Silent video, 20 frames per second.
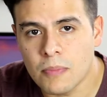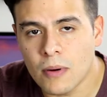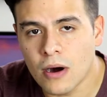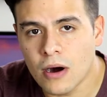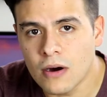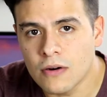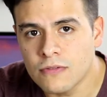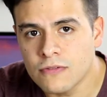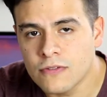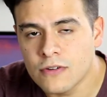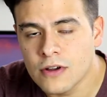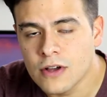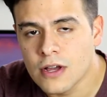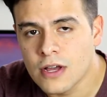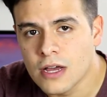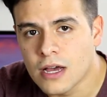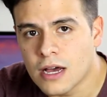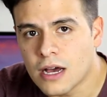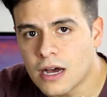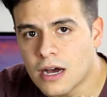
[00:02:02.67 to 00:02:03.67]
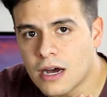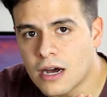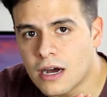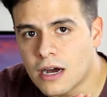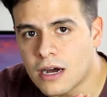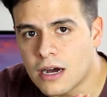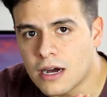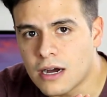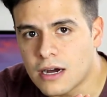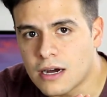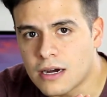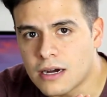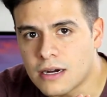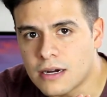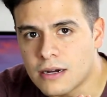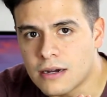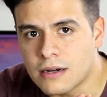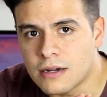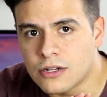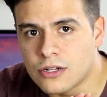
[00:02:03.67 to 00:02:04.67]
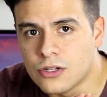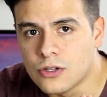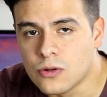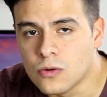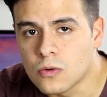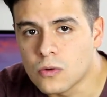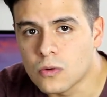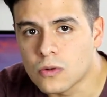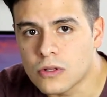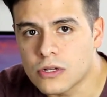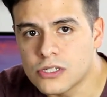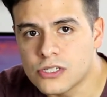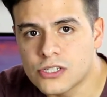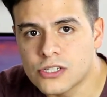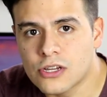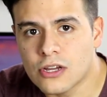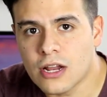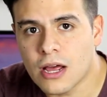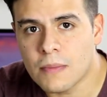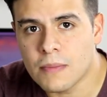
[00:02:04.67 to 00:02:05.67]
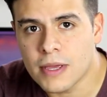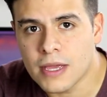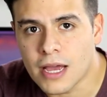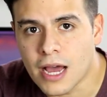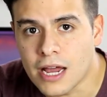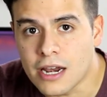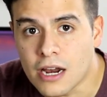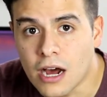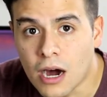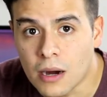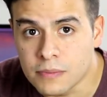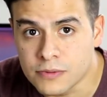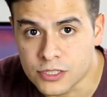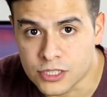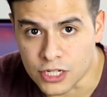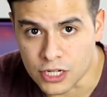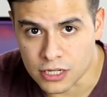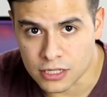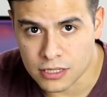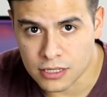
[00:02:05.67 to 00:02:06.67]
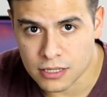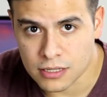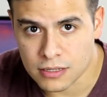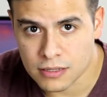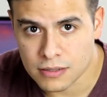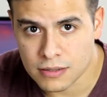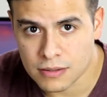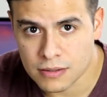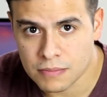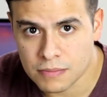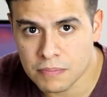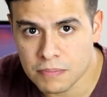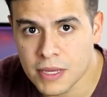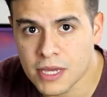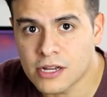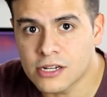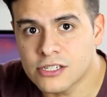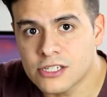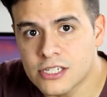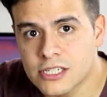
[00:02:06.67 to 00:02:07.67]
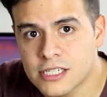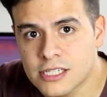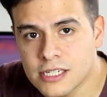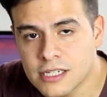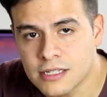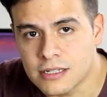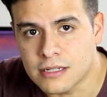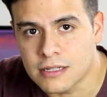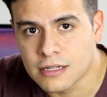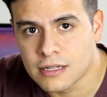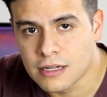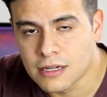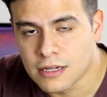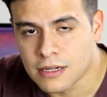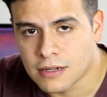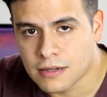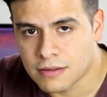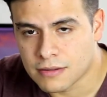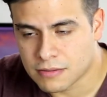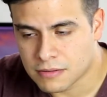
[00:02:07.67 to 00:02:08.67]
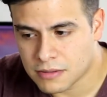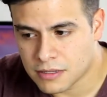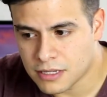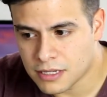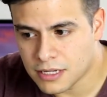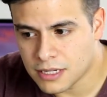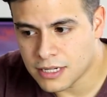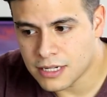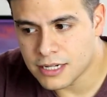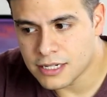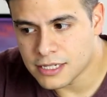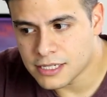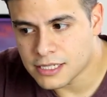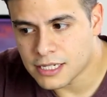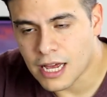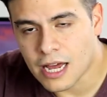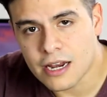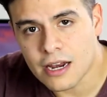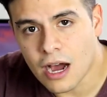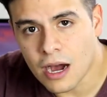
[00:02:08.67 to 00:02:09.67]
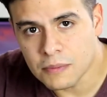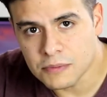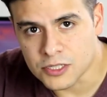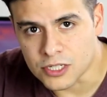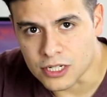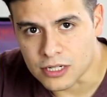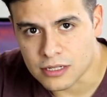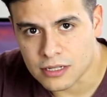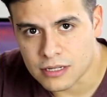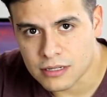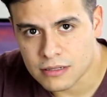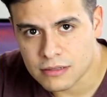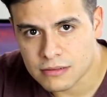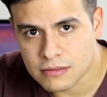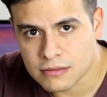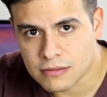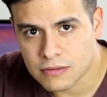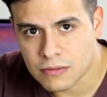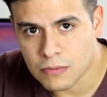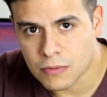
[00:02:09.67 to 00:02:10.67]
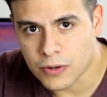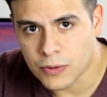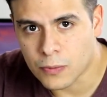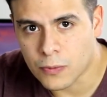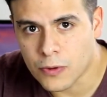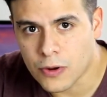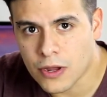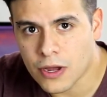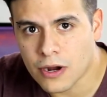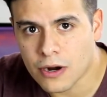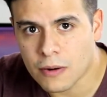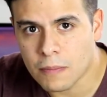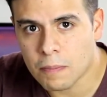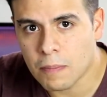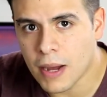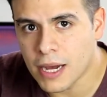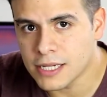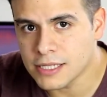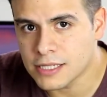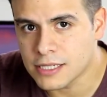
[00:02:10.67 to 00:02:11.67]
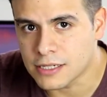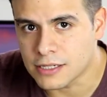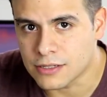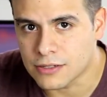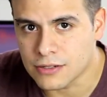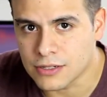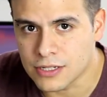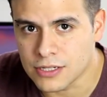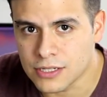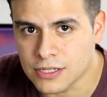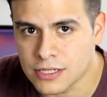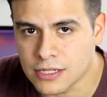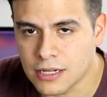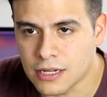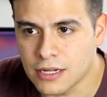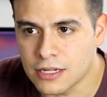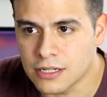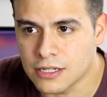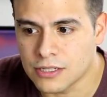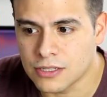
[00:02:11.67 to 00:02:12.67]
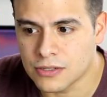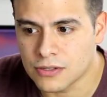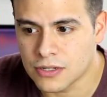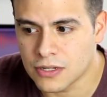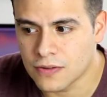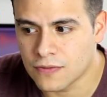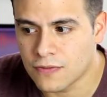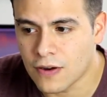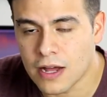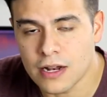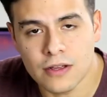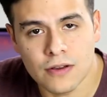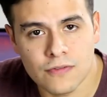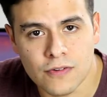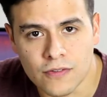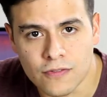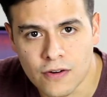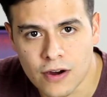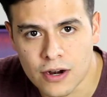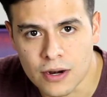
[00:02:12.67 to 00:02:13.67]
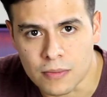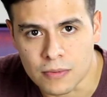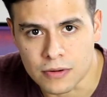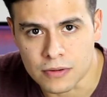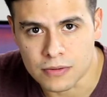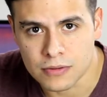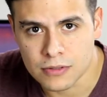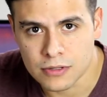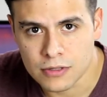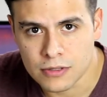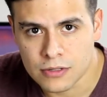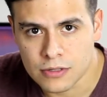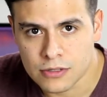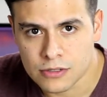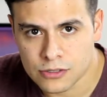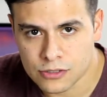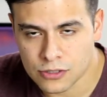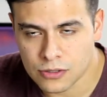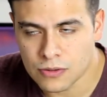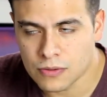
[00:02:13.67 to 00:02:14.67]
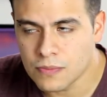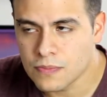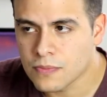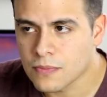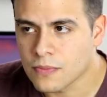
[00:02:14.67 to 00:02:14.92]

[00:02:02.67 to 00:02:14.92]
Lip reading: of null is gonna be an object, because still it is an object what we are passing to this to the value of a variable. So